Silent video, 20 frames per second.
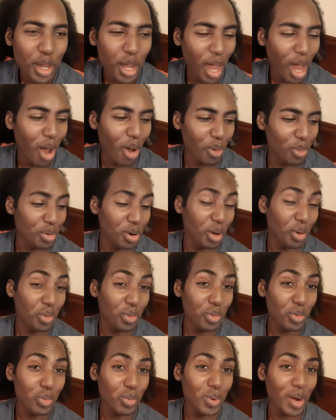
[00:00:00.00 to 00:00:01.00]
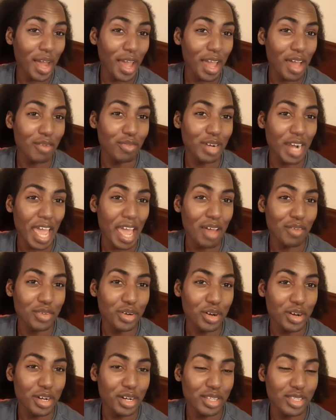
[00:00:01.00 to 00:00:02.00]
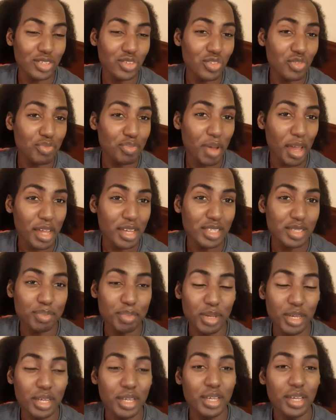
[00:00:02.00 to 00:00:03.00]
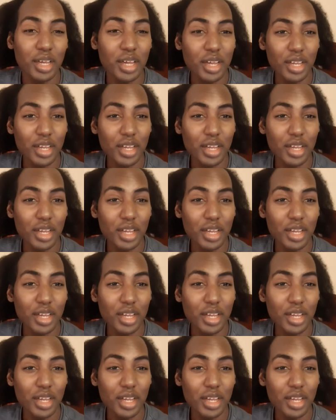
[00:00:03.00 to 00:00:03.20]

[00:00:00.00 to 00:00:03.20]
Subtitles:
I don't know who would have lavender in the toothpaste, but